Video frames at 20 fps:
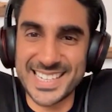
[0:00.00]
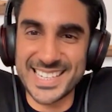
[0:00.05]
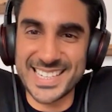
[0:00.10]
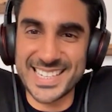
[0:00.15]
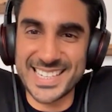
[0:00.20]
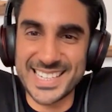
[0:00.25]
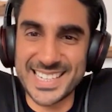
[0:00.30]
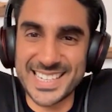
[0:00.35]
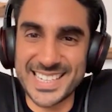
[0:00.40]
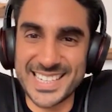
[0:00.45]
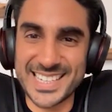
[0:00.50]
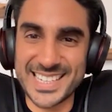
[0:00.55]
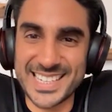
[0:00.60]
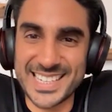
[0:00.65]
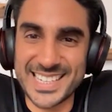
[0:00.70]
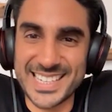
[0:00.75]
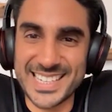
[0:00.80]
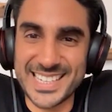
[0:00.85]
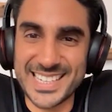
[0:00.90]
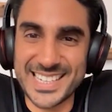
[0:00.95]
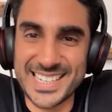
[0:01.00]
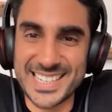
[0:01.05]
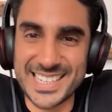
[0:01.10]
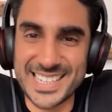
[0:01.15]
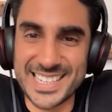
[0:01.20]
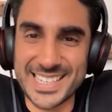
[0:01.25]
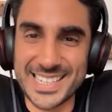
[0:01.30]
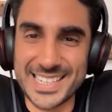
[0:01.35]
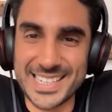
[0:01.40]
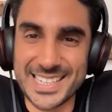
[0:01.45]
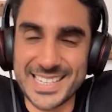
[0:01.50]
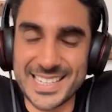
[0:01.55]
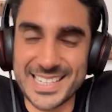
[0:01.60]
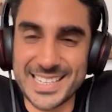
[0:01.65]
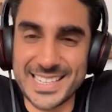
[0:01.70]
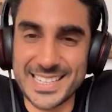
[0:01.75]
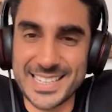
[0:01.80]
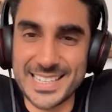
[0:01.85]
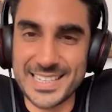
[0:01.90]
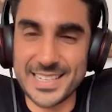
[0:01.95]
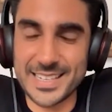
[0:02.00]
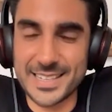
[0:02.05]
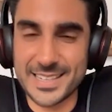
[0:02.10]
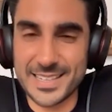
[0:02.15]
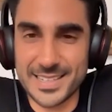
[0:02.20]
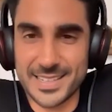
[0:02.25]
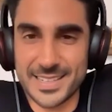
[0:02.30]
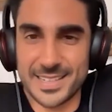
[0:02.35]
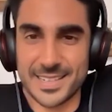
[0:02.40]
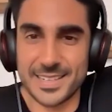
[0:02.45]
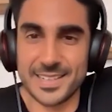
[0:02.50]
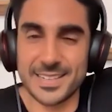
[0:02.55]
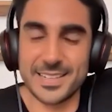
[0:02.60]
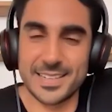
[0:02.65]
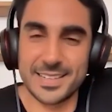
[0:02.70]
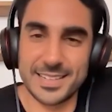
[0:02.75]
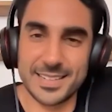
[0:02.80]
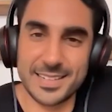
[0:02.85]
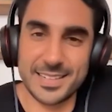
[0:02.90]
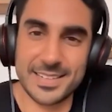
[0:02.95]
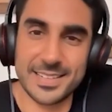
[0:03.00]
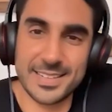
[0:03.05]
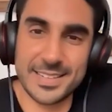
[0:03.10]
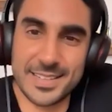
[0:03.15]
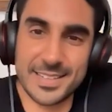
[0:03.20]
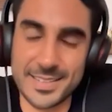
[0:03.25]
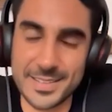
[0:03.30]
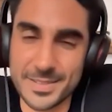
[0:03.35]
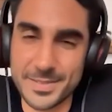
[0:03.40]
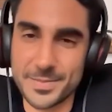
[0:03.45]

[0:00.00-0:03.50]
(not speaking)